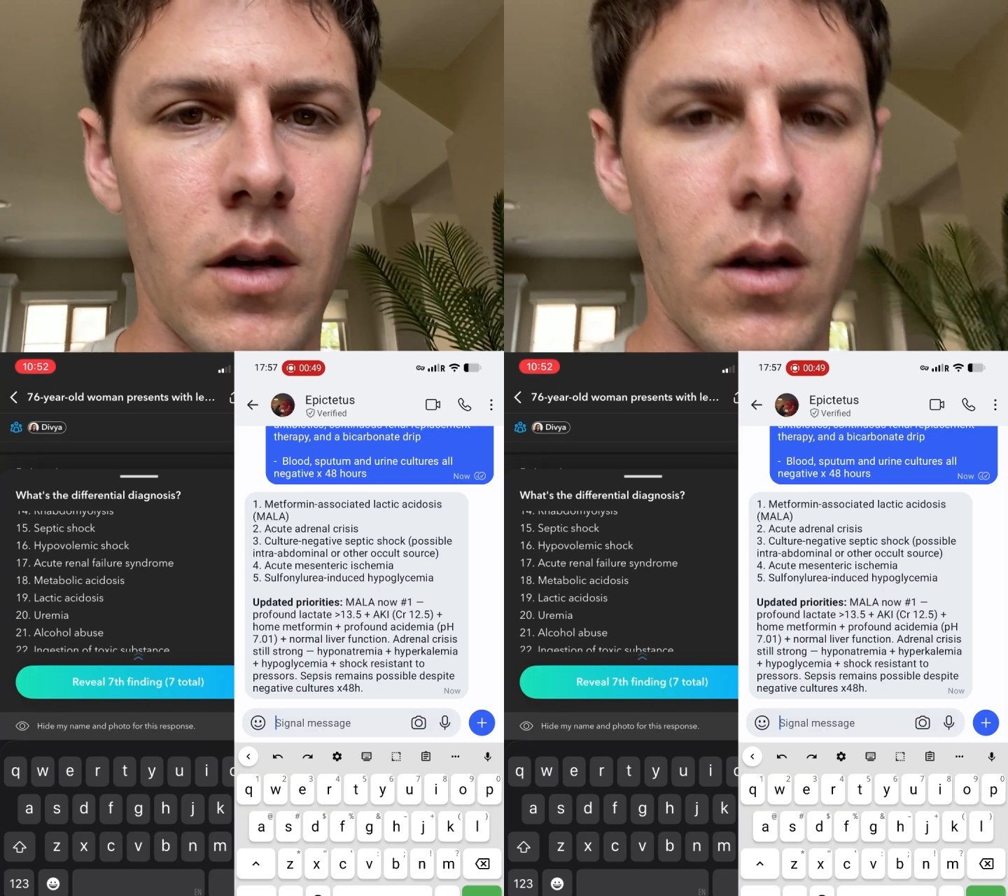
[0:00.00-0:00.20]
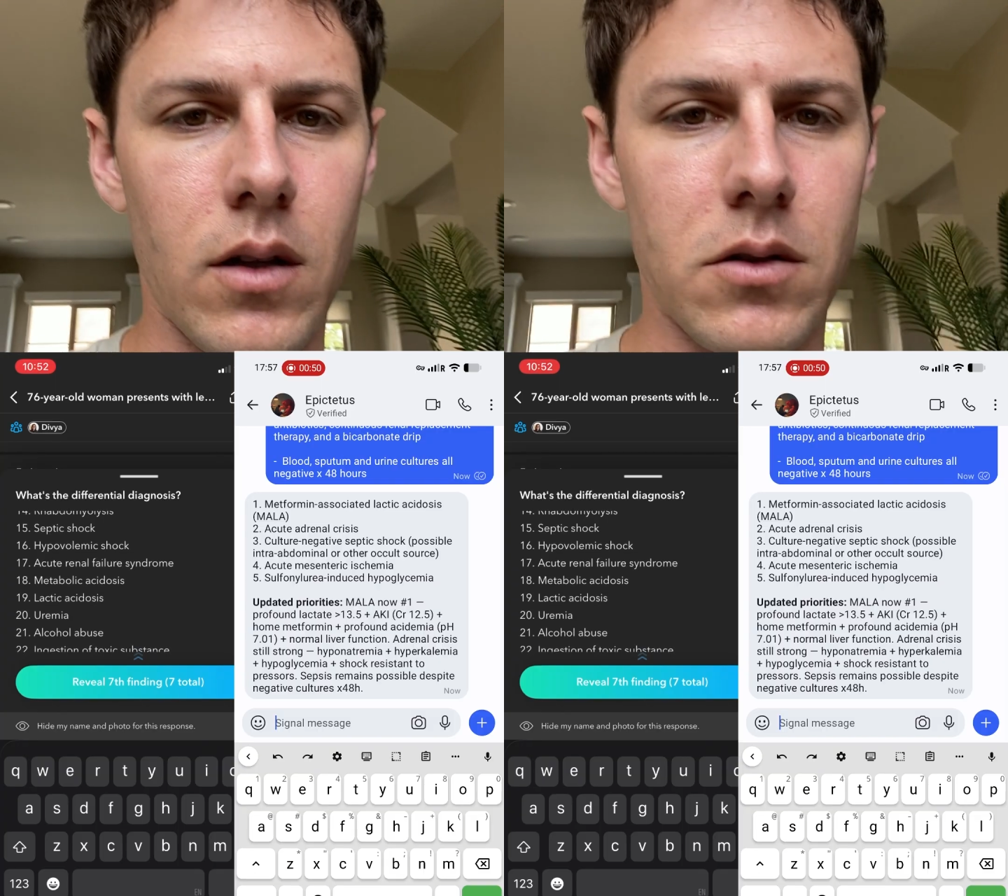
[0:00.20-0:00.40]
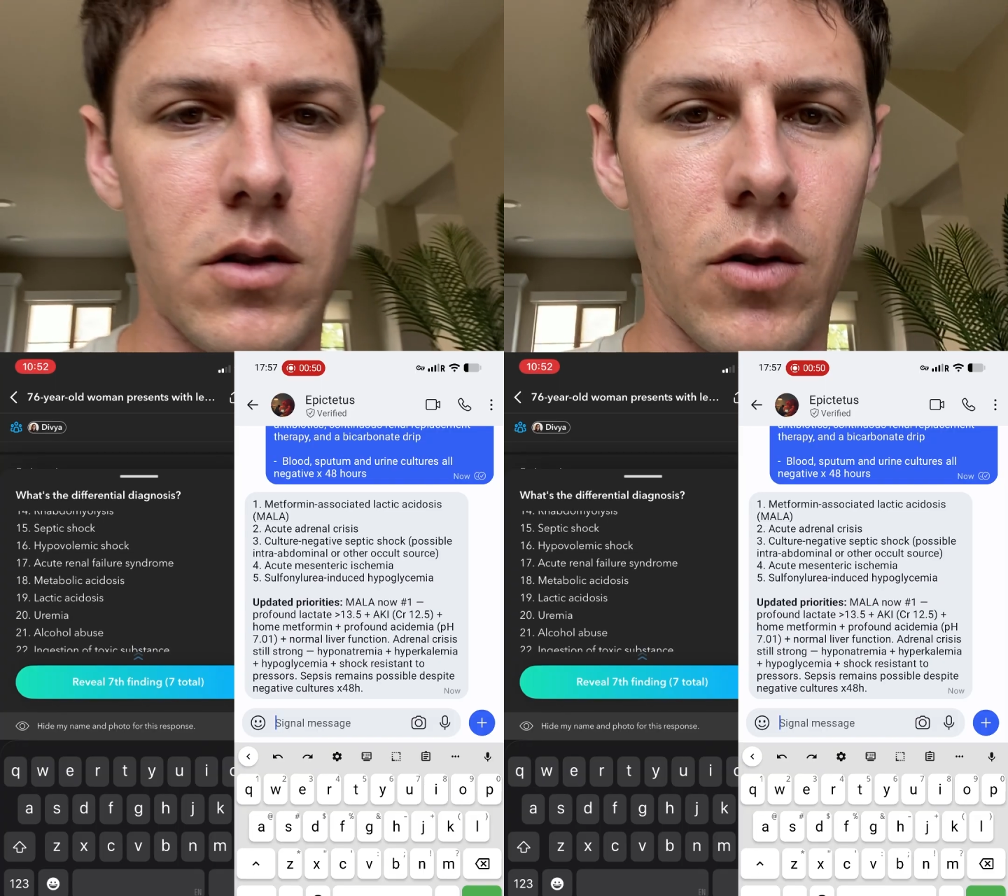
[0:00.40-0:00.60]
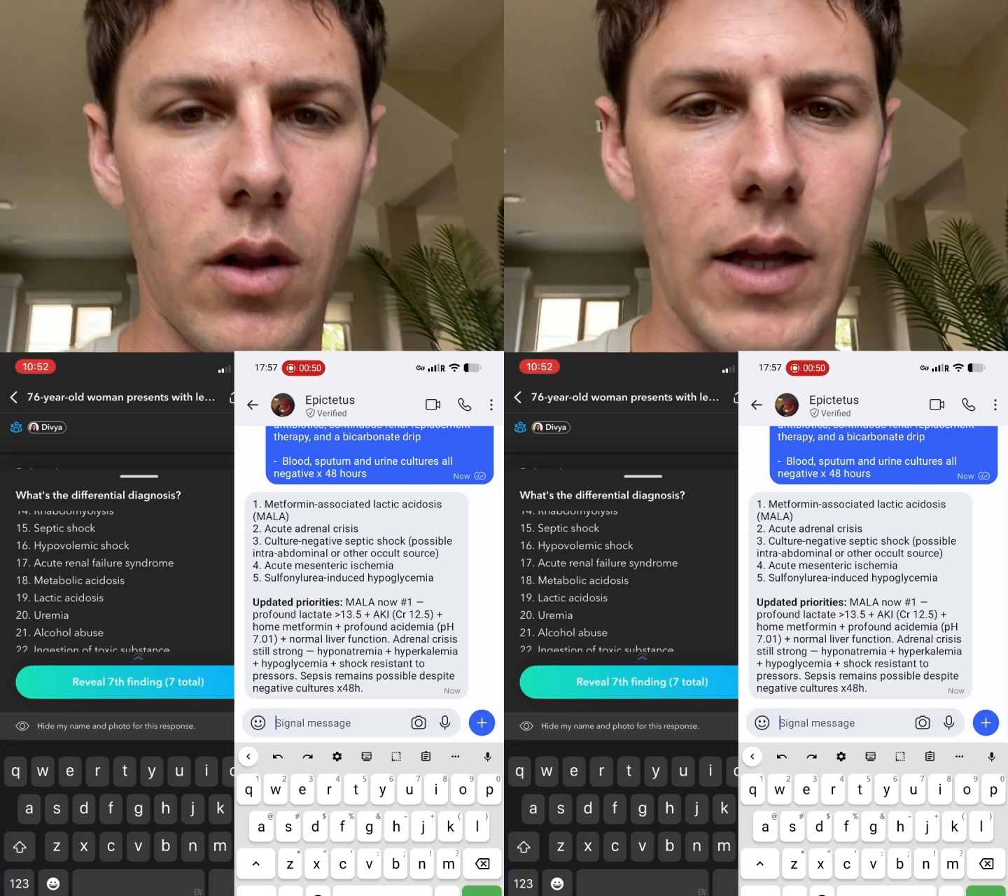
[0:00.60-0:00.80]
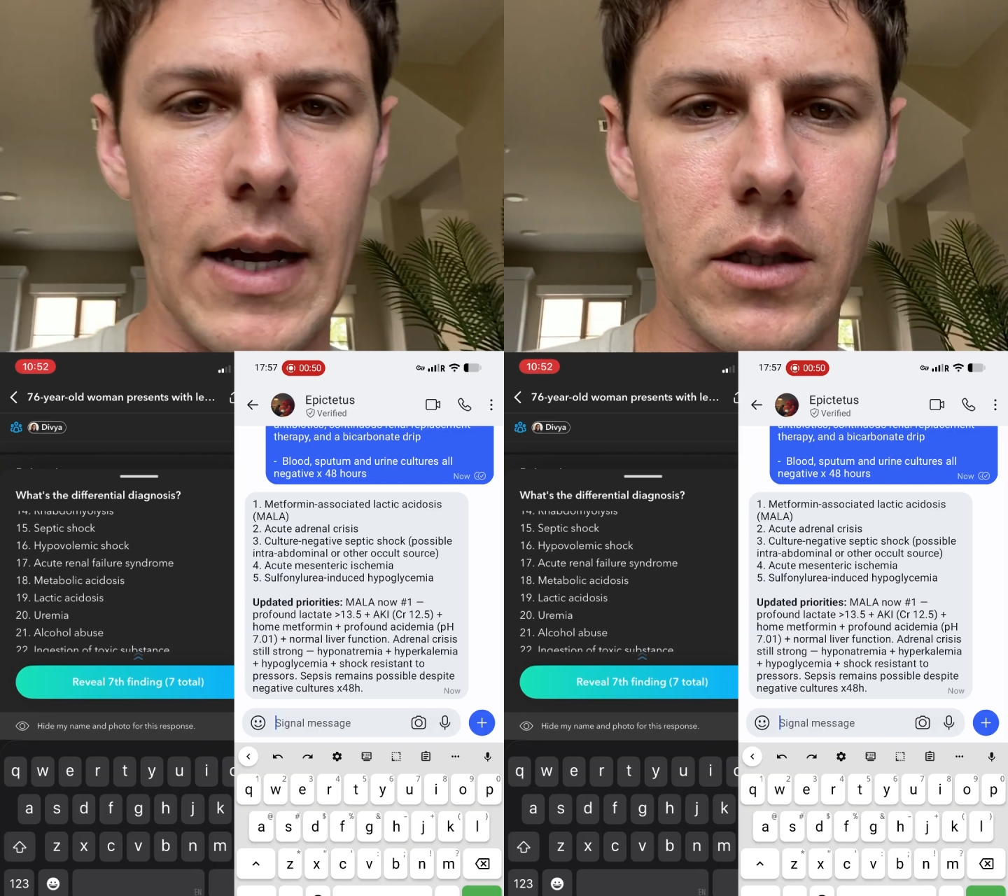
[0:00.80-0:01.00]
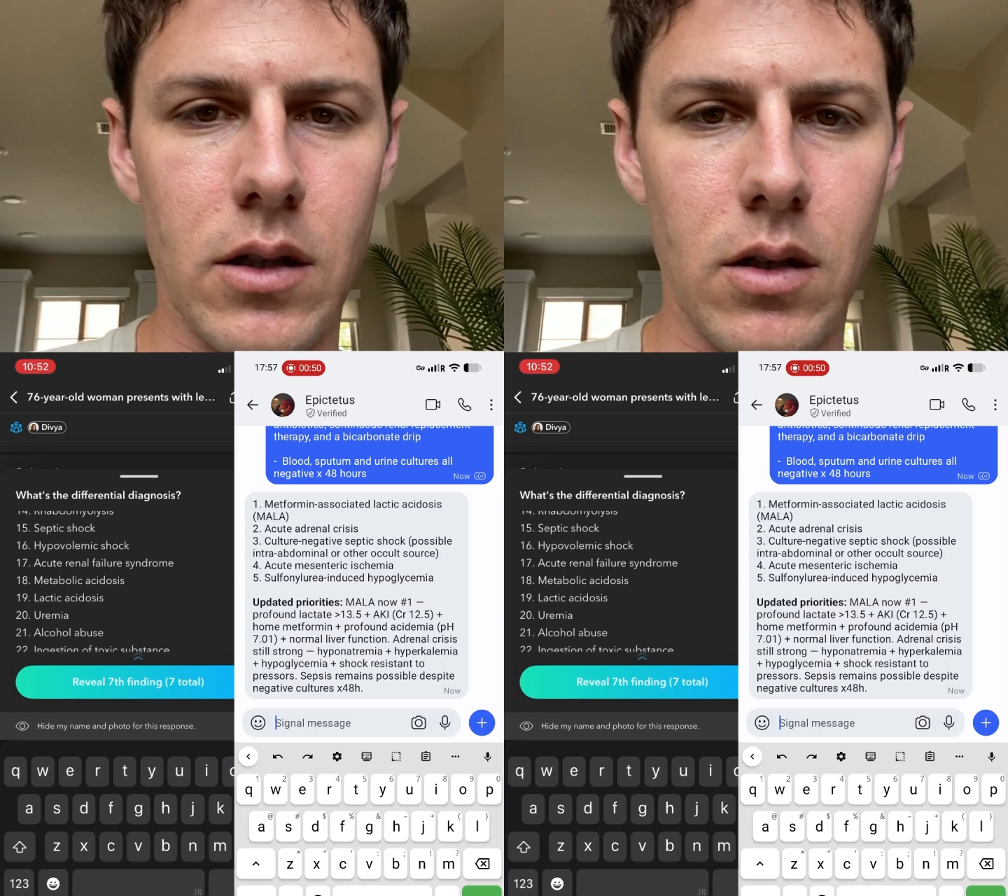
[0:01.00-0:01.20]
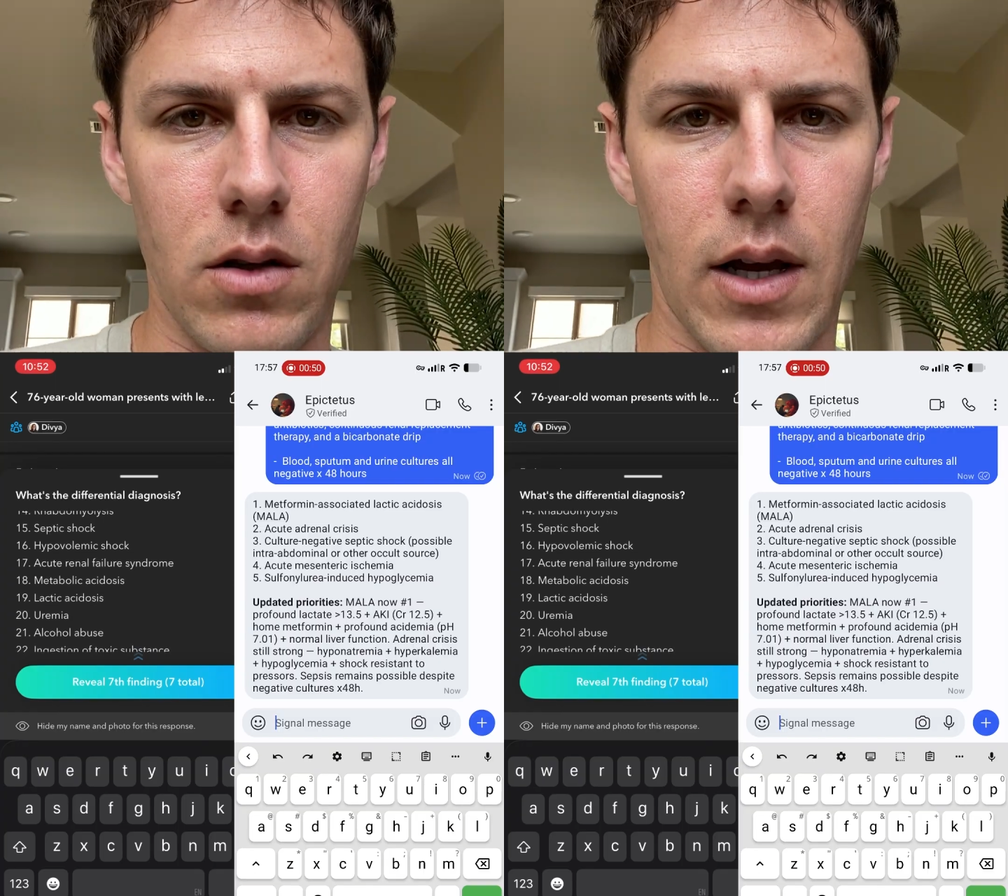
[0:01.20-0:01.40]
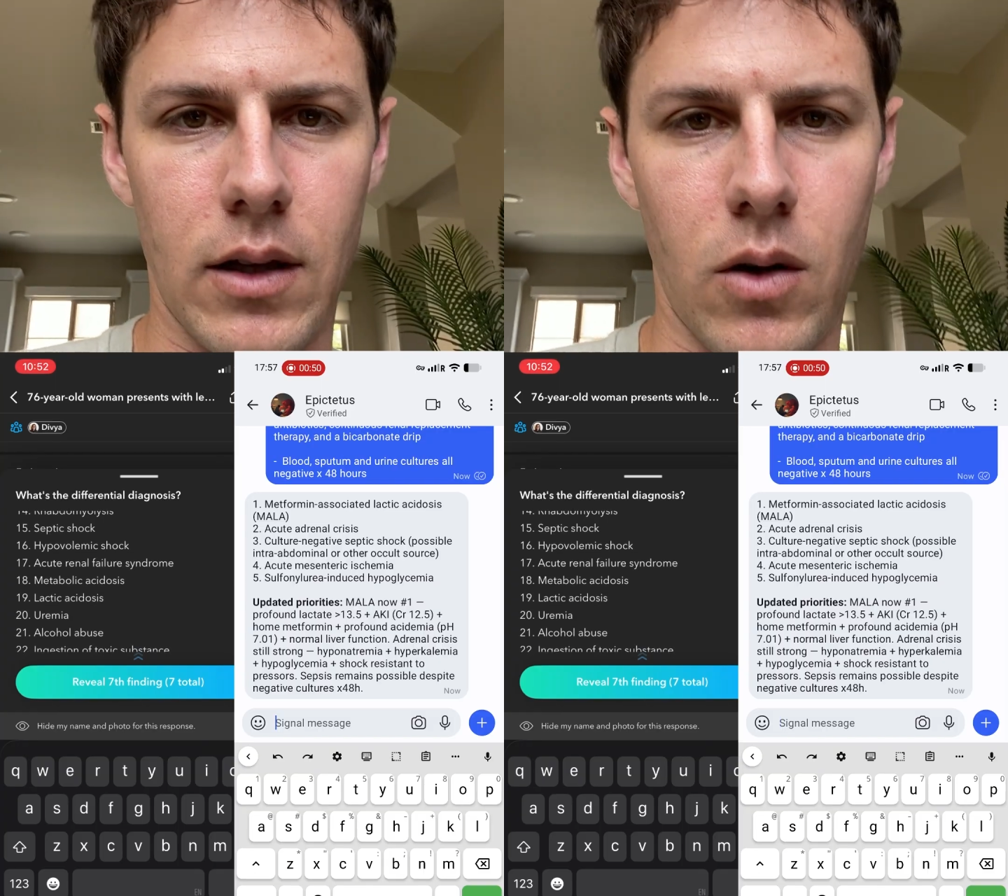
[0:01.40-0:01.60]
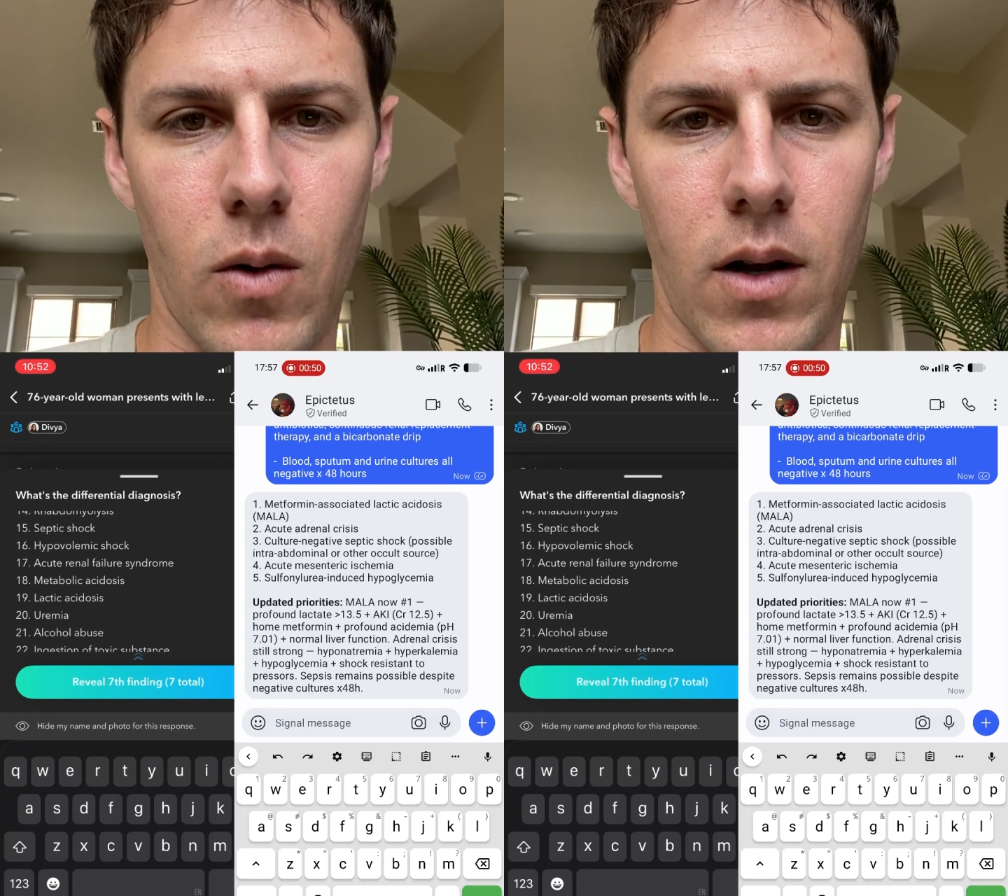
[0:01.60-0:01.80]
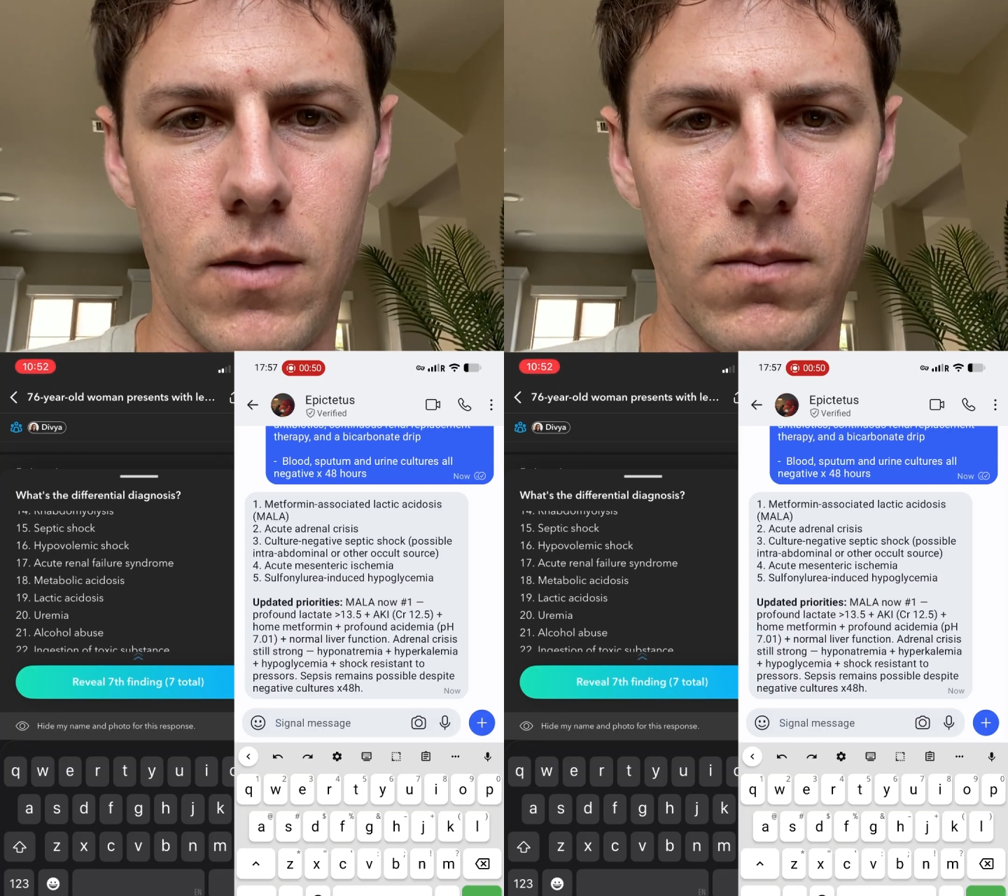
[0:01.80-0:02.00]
Let's do the last aliquot.